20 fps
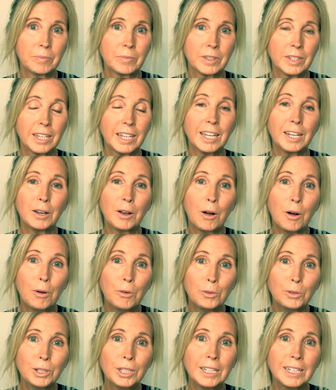It
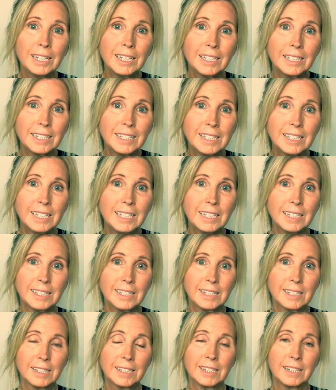only
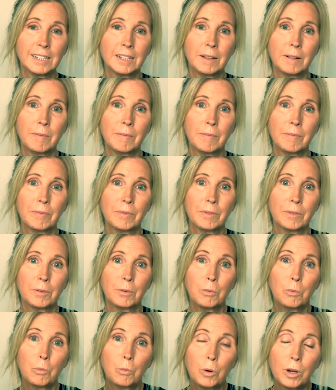exists
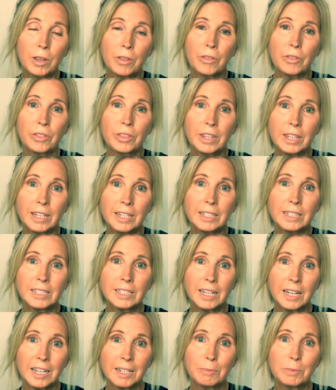with these
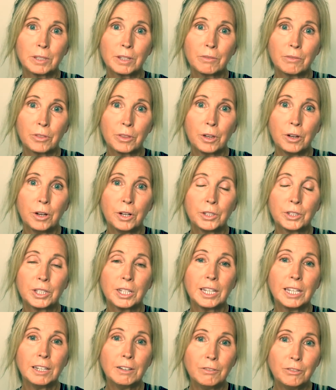types of thoughts.
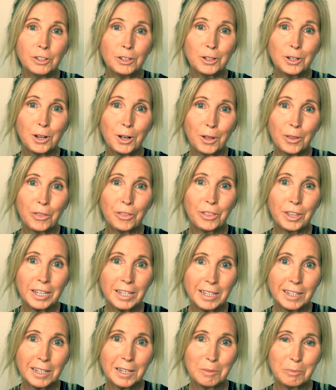If you're not
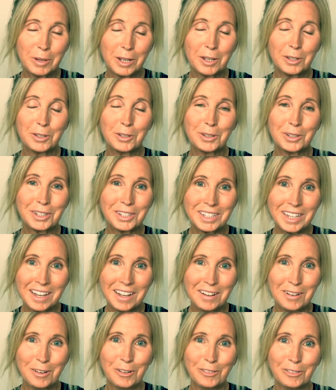thinking about
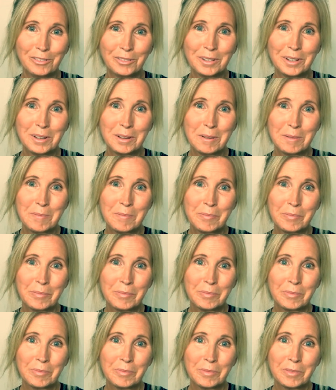yourself,
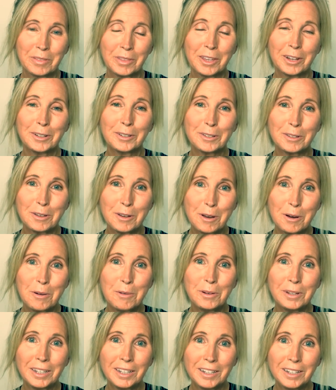there's
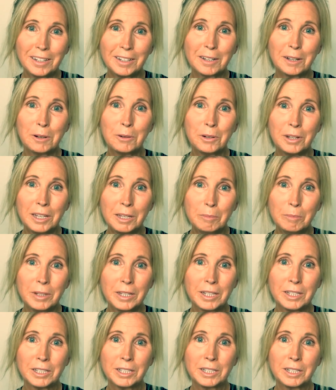no ego
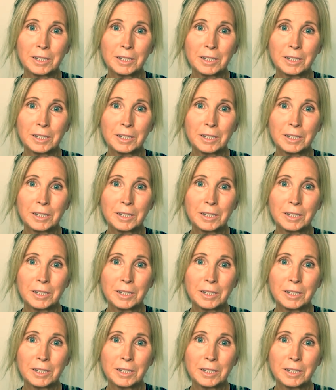image.